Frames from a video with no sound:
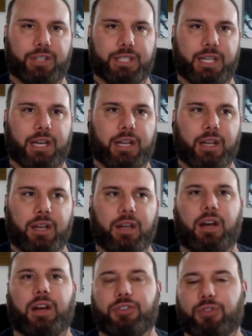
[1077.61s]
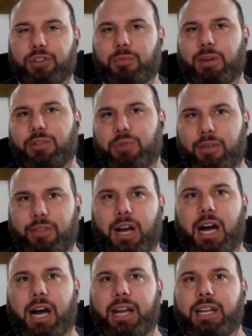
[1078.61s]
Is that a short term rental will have the
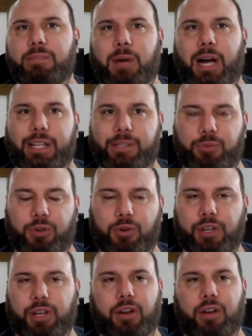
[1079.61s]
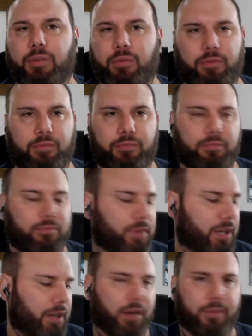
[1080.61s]
highest possible
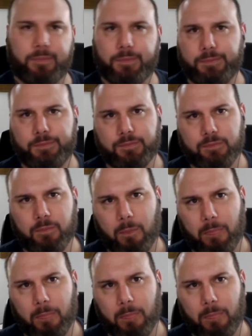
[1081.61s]
income, mm-hmm.